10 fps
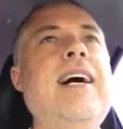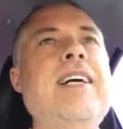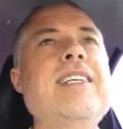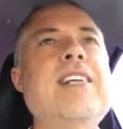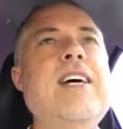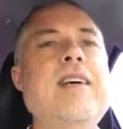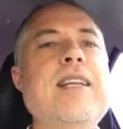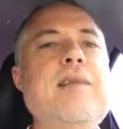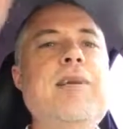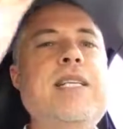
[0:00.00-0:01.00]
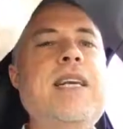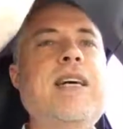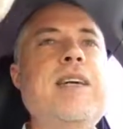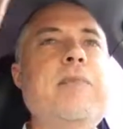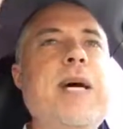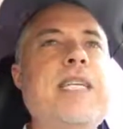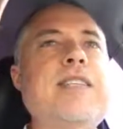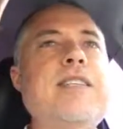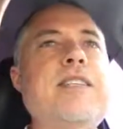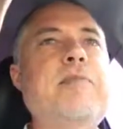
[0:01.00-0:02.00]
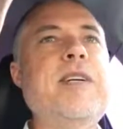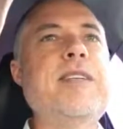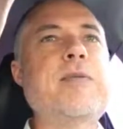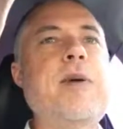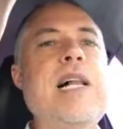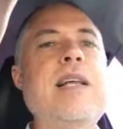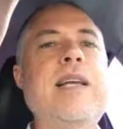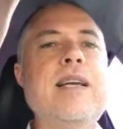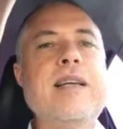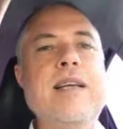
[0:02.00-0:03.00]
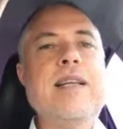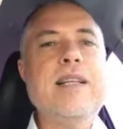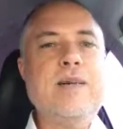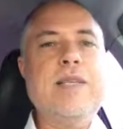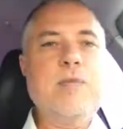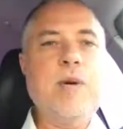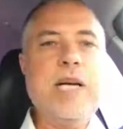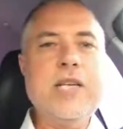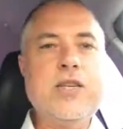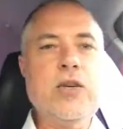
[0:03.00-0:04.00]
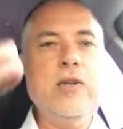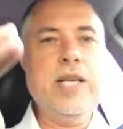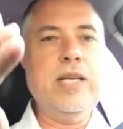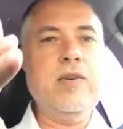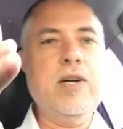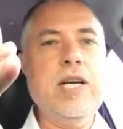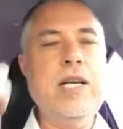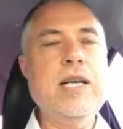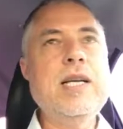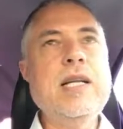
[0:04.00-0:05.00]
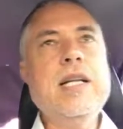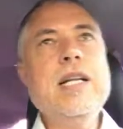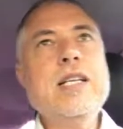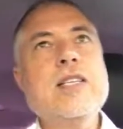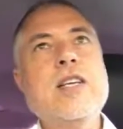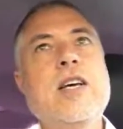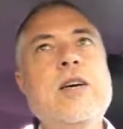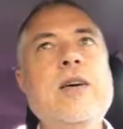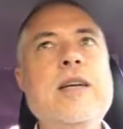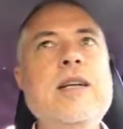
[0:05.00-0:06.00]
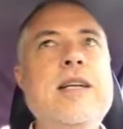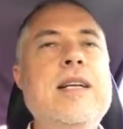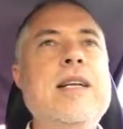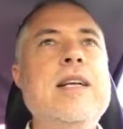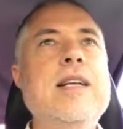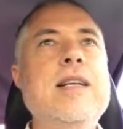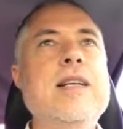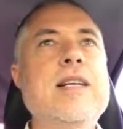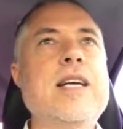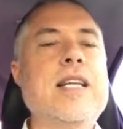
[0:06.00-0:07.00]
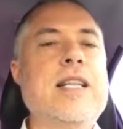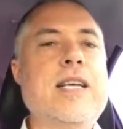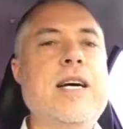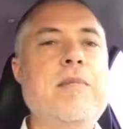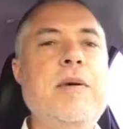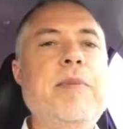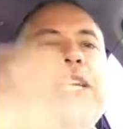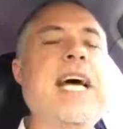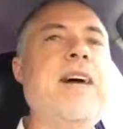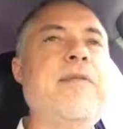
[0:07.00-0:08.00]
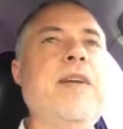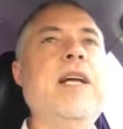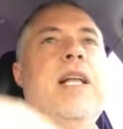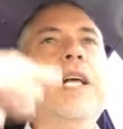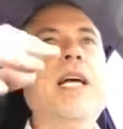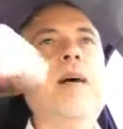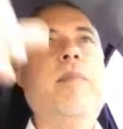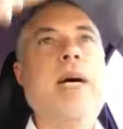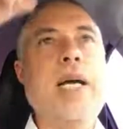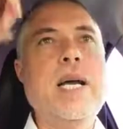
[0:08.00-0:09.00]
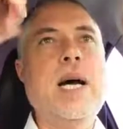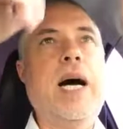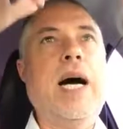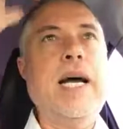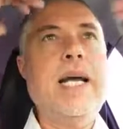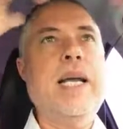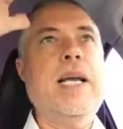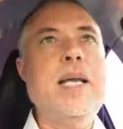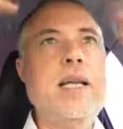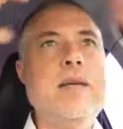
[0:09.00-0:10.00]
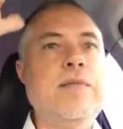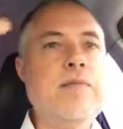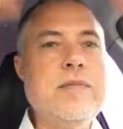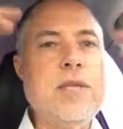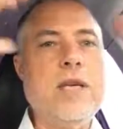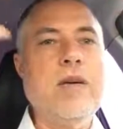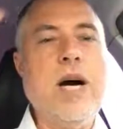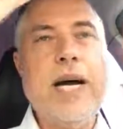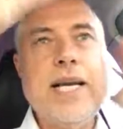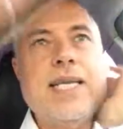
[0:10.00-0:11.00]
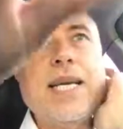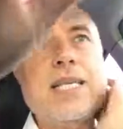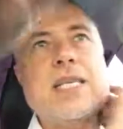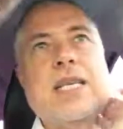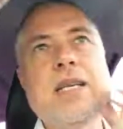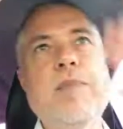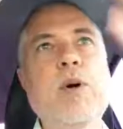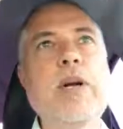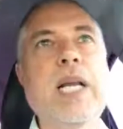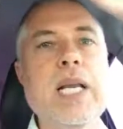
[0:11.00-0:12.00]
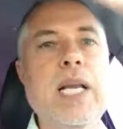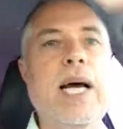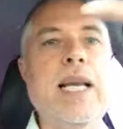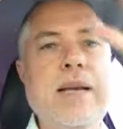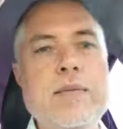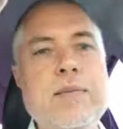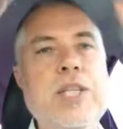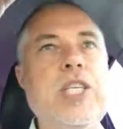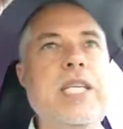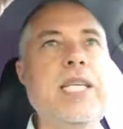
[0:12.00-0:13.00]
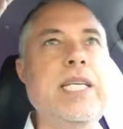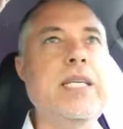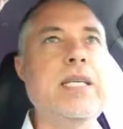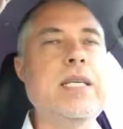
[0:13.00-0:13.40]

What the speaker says: So let me tell you, back to the spirituality, which is where you tune in, right? So got my modafinil, I got my high intensity morning light machine,